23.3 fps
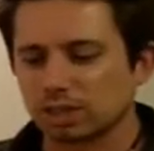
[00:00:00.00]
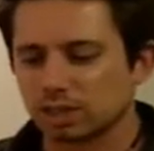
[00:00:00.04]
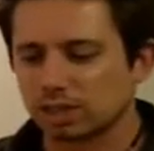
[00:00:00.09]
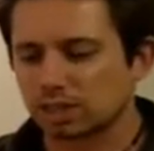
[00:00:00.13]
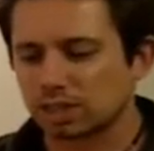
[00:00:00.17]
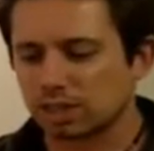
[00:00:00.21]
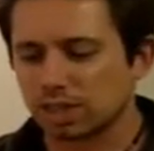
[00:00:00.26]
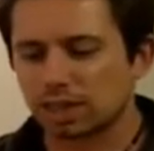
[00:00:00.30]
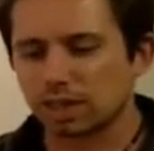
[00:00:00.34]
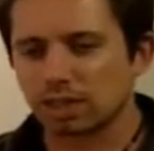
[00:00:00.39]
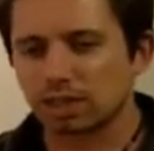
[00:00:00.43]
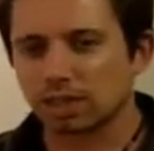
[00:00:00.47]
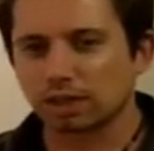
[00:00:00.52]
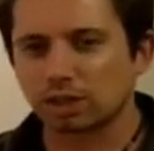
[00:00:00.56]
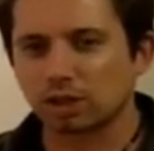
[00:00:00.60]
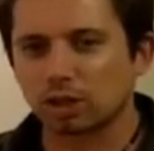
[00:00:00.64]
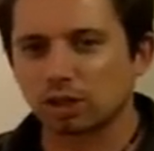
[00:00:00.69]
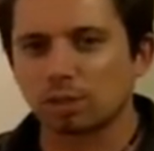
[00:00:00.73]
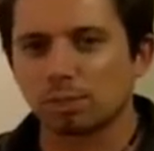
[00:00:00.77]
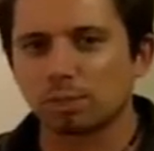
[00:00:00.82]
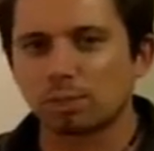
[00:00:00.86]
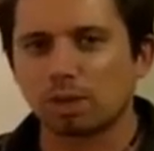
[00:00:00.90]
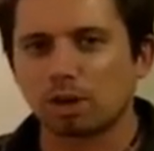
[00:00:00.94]
This is kind of like
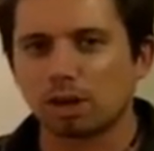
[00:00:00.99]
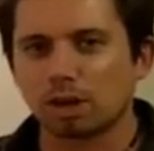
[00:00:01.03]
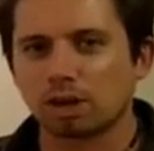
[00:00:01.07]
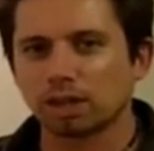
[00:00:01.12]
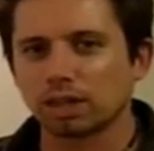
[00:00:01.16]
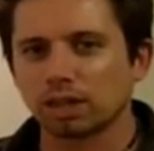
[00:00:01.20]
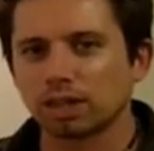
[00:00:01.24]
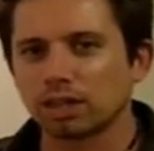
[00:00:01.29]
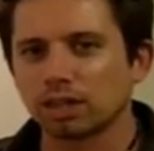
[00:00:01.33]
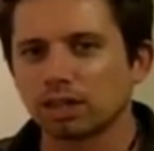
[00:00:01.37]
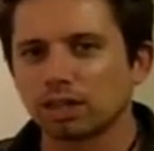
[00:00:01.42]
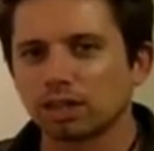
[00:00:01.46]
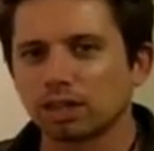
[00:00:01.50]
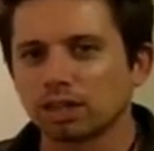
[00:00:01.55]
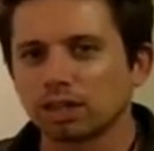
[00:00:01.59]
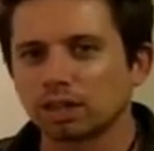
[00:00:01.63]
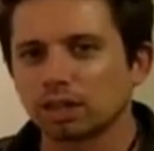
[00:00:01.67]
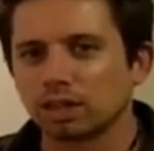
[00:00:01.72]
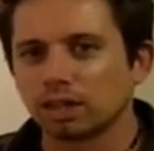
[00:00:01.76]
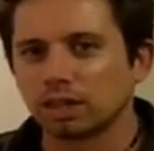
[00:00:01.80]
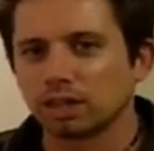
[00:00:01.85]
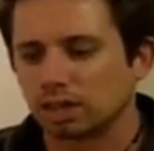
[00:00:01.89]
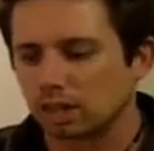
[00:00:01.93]
their bargain
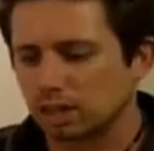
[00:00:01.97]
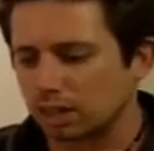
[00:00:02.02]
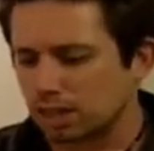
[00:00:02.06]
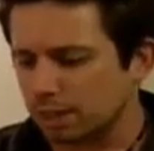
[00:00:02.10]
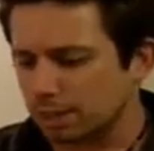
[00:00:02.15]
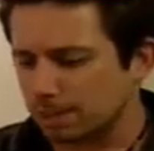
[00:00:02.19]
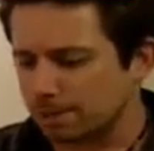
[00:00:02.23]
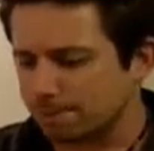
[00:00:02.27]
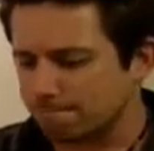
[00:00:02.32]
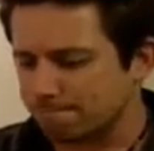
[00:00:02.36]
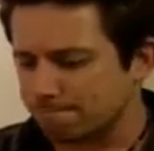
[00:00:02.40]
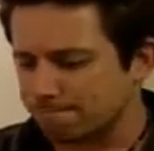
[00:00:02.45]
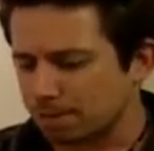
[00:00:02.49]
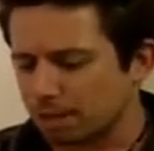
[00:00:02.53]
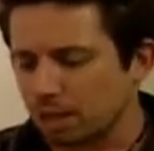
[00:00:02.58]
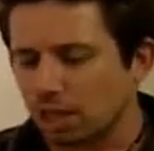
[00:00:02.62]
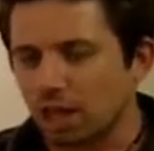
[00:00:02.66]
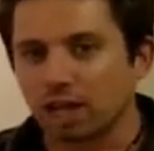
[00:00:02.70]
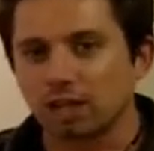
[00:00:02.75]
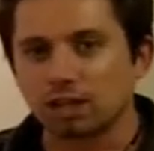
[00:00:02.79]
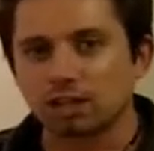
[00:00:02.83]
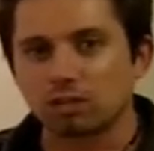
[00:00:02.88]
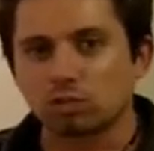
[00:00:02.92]

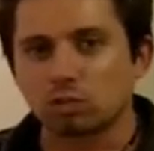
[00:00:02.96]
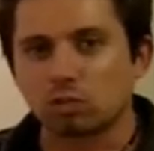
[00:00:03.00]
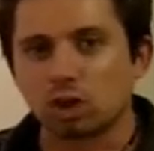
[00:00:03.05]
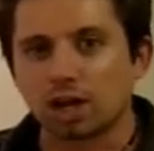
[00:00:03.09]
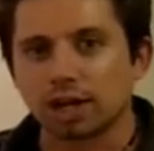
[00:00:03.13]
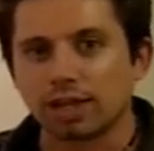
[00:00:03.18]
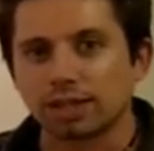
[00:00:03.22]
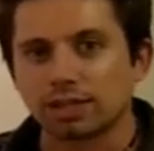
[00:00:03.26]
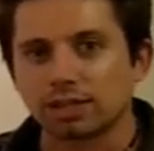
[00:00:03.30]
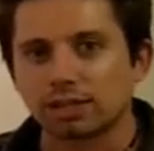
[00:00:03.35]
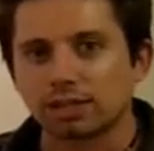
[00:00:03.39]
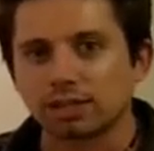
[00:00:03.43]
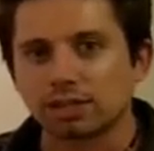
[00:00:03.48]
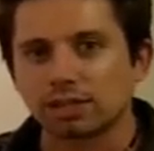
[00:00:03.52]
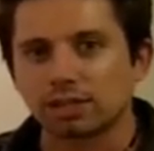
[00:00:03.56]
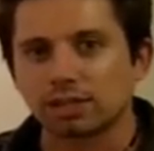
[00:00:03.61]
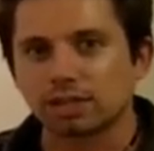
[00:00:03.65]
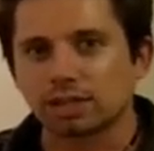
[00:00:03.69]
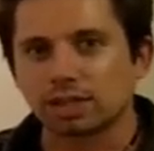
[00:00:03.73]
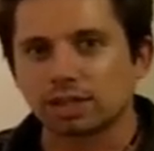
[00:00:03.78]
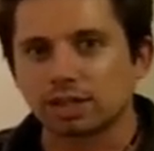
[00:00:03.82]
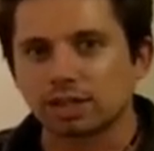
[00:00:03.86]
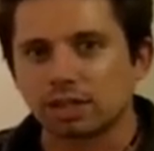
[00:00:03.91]
line of
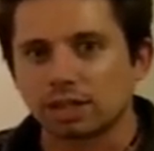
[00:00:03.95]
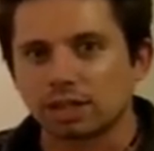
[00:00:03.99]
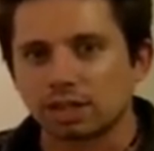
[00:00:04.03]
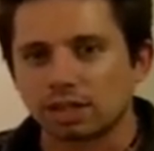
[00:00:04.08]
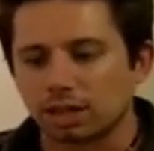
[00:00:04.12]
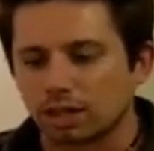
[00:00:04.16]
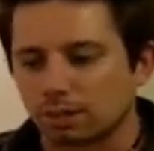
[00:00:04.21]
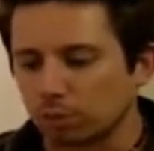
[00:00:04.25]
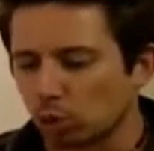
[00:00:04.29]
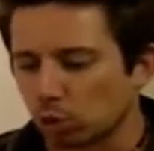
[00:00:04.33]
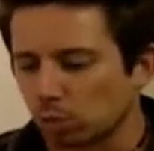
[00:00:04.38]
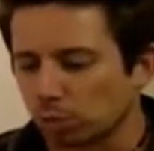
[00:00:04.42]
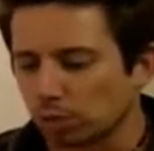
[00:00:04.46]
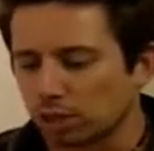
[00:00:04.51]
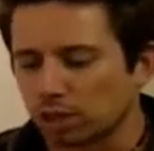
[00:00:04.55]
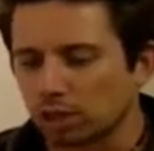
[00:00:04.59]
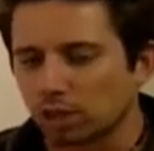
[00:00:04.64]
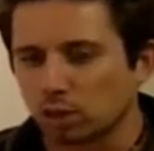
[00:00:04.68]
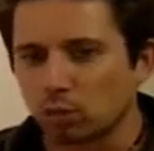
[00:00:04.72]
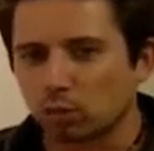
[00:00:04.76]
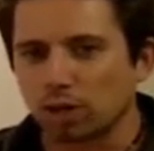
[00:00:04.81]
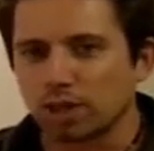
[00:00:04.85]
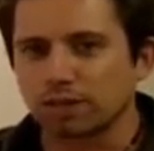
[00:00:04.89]
wines. Normally
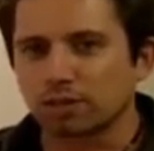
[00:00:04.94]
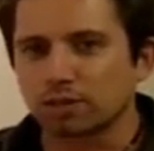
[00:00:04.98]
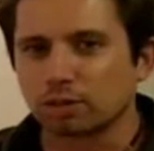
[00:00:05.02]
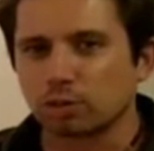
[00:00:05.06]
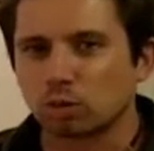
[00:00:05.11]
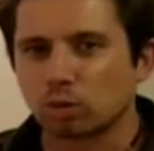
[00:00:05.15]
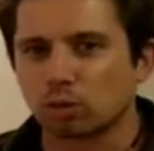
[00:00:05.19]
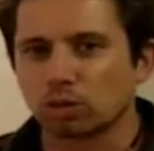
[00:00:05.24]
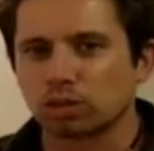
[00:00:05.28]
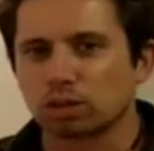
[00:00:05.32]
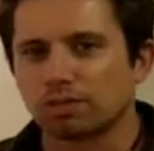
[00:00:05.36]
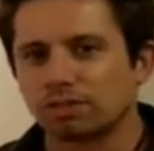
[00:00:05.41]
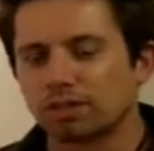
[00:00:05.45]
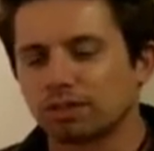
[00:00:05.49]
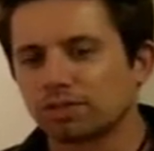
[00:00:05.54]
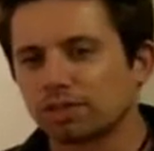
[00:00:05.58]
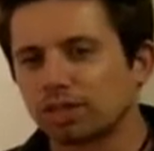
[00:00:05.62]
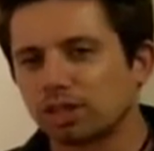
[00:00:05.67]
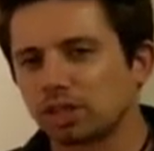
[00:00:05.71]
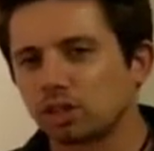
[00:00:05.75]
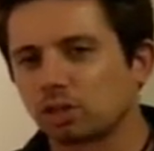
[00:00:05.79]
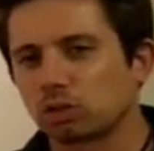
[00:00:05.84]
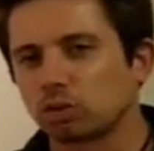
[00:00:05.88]
their wines are more in the
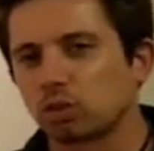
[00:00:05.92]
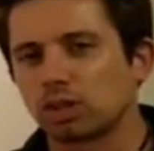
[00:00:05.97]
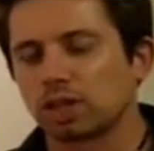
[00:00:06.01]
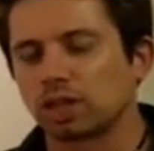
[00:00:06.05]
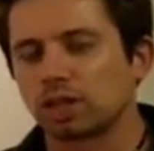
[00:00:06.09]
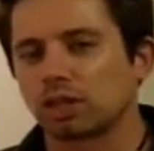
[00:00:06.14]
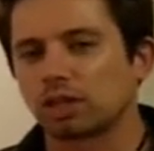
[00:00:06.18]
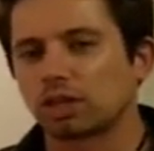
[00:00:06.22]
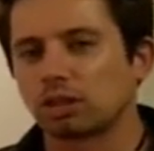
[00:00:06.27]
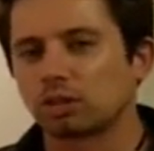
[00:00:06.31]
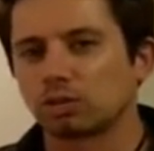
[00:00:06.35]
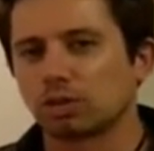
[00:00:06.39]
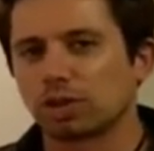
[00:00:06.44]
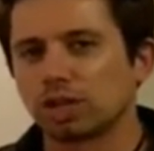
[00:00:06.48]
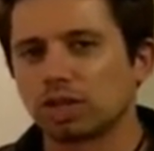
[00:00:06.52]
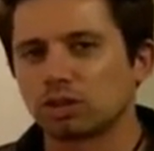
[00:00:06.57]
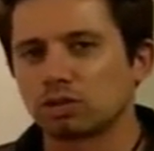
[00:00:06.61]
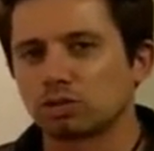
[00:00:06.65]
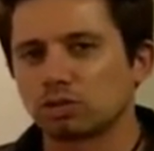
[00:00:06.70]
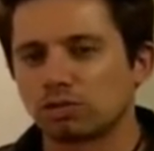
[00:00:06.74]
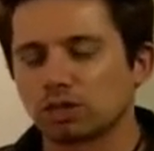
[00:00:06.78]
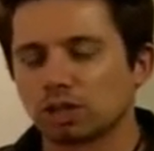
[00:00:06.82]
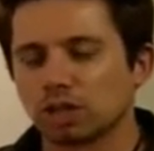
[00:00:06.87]
$15, $20
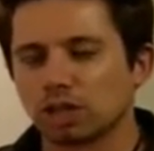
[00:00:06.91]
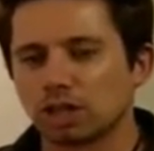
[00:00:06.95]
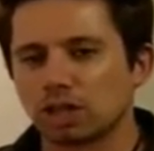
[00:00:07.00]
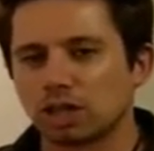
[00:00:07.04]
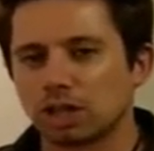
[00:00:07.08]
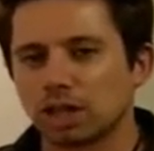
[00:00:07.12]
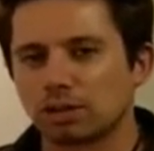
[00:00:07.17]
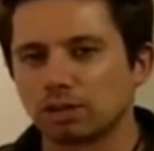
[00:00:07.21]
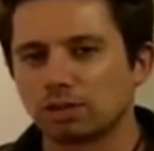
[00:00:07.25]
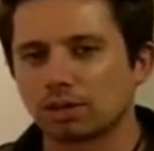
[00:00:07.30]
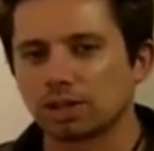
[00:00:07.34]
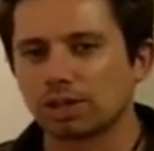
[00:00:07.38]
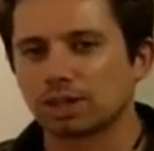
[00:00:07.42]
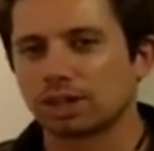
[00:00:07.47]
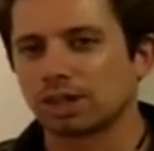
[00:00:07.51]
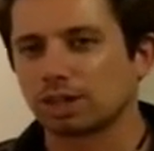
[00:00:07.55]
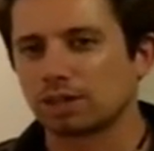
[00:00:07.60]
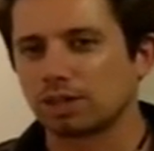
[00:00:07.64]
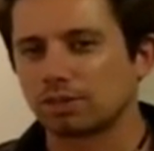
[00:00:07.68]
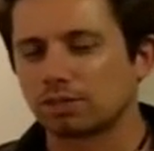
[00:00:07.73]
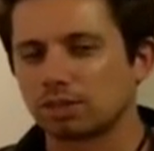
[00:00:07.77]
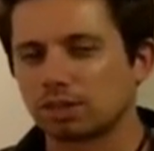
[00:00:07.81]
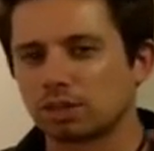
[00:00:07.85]
range over at Calira. I
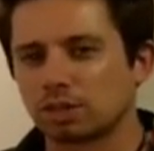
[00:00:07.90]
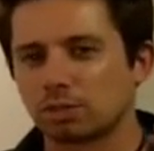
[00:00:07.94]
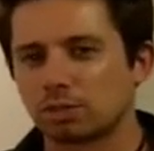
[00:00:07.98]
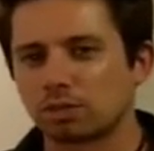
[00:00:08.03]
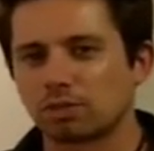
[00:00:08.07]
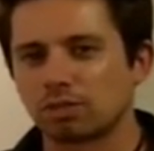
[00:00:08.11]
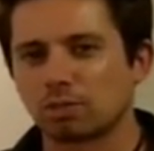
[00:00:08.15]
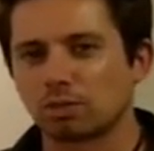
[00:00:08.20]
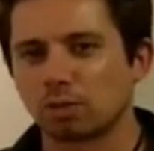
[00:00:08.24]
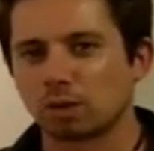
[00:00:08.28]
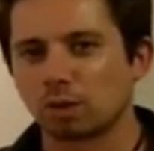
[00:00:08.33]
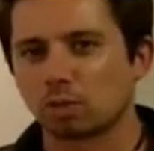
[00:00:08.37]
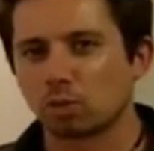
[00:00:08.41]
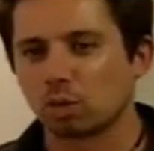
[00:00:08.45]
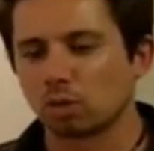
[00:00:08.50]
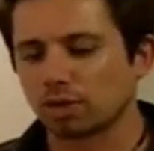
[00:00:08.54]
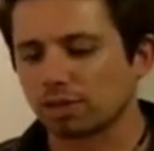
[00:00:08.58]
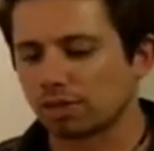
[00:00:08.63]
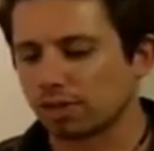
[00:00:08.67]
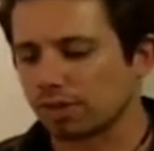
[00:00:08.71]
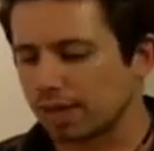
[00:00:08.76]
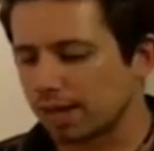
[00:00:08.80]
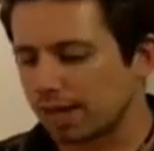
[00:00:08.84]
think even some of them are
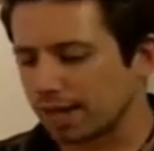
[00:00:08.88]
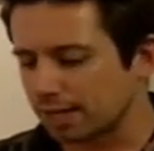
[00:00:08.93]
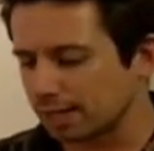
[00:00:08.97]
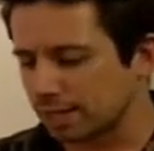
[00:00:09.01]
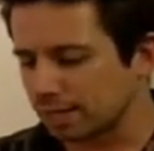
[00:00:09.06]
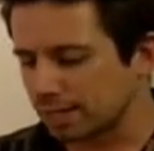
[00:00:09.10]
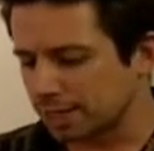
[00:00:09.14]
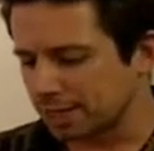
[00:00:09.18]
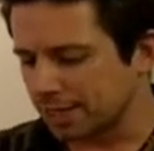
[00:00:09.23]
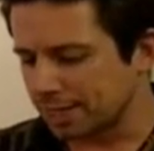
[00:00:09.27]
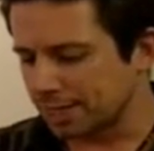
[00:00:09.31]
more than that.